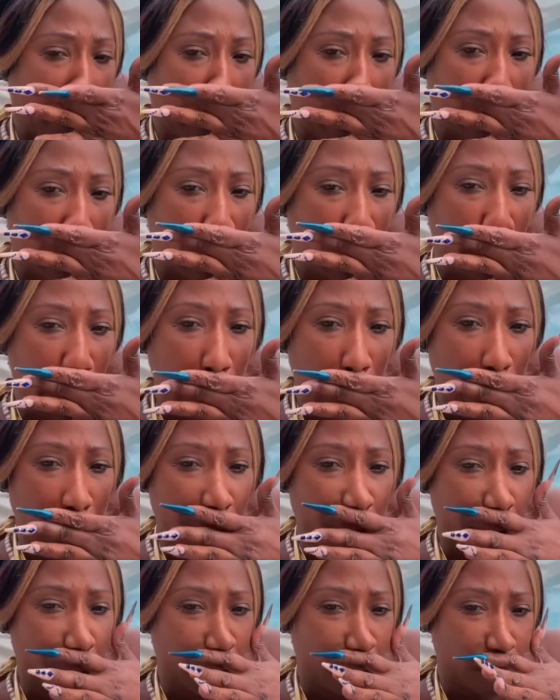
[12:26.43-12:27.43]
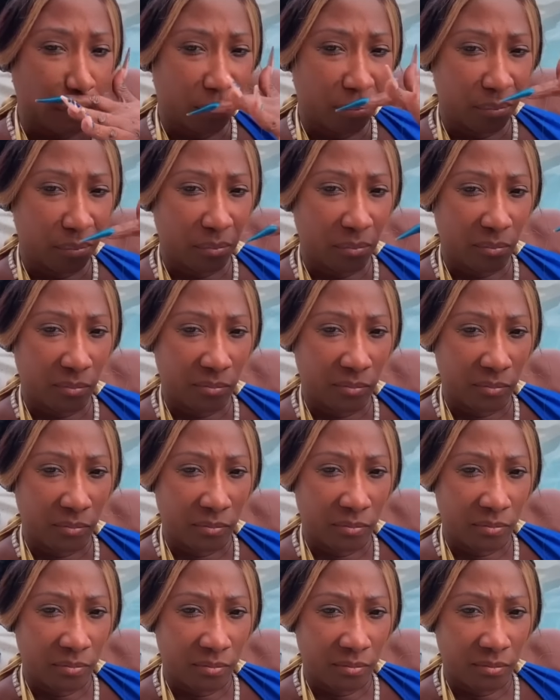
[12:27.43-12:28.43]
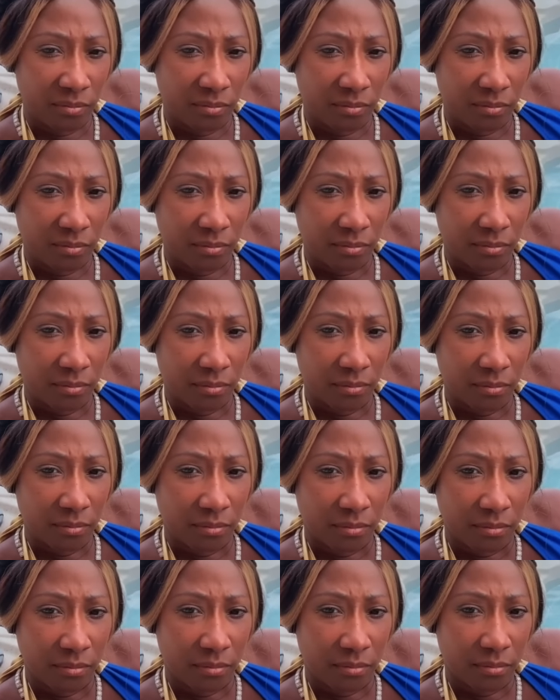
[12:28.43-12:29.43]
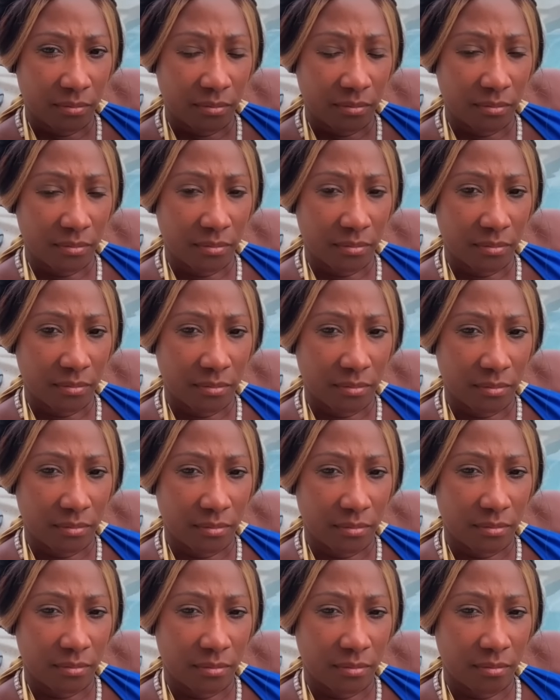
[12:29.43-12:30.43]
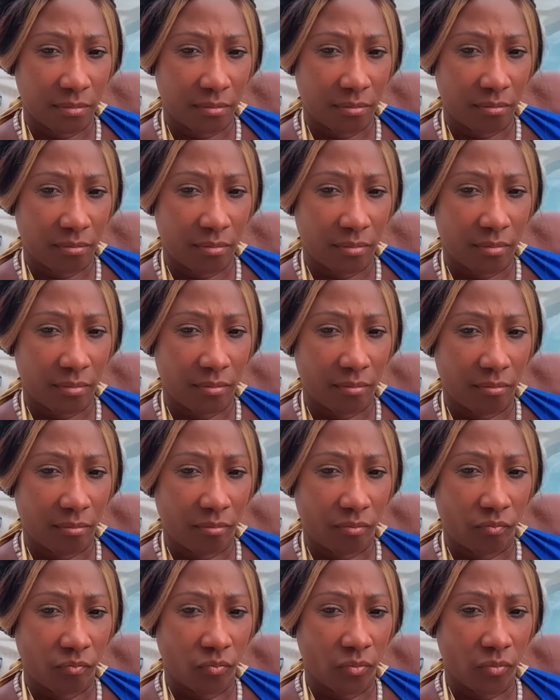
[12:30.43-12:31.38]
Nothing is said.